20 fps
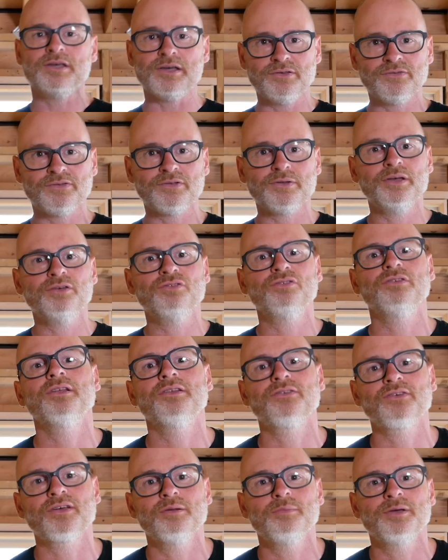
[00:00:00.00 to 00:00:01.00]
the insulation
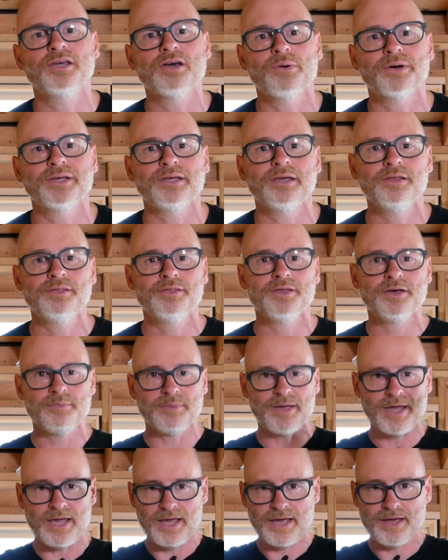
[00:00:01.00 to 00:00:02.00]
that's going to be going in
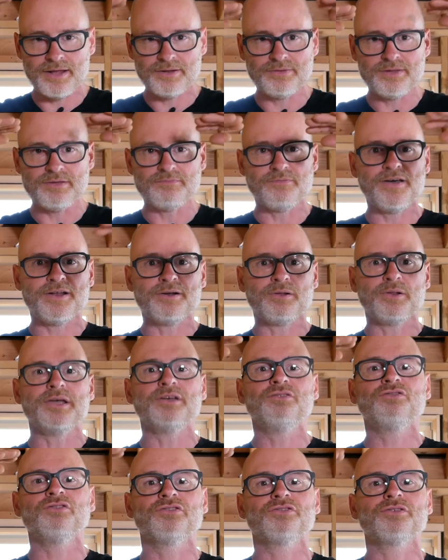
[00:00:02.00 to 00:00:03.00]
them, and the
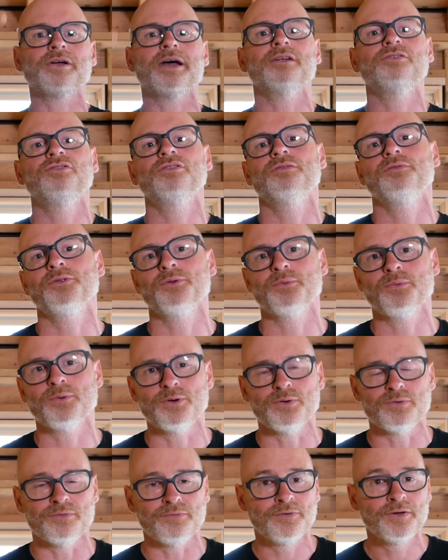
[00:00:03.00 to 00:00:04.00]
ventilation strategy for the
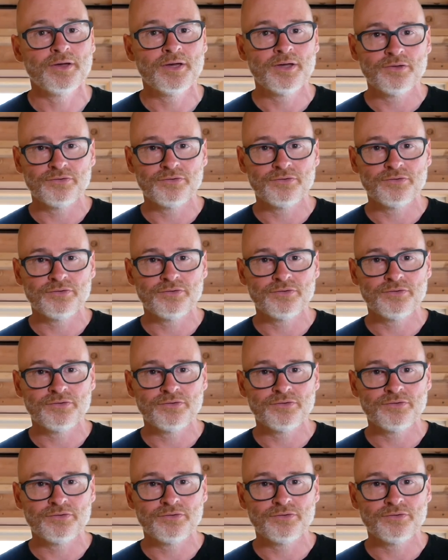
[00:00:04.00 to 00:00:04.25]
roof.